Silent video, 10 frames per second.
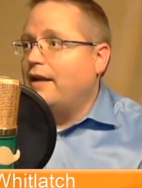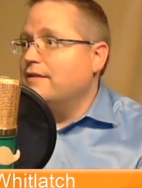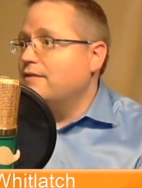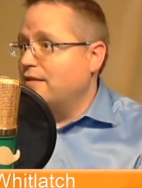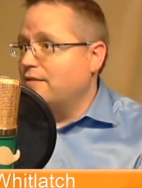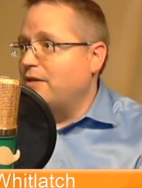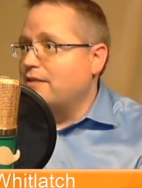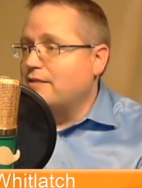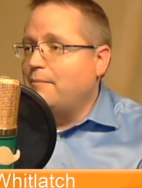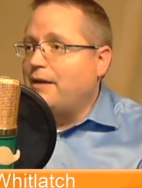as
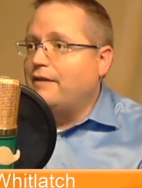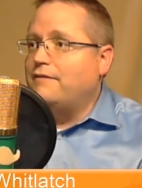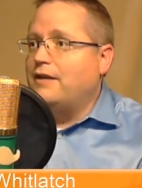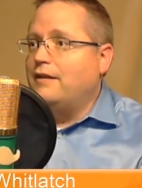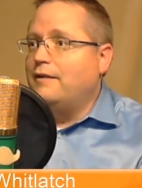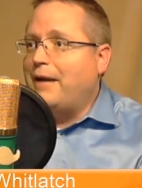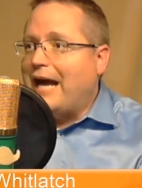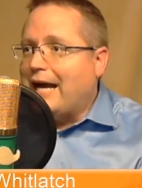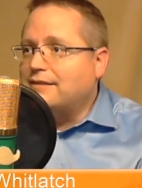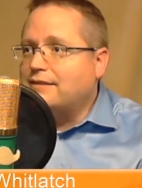much as they may have done in the
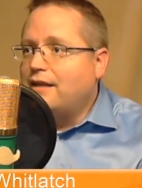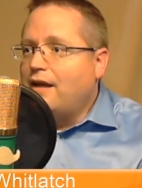past.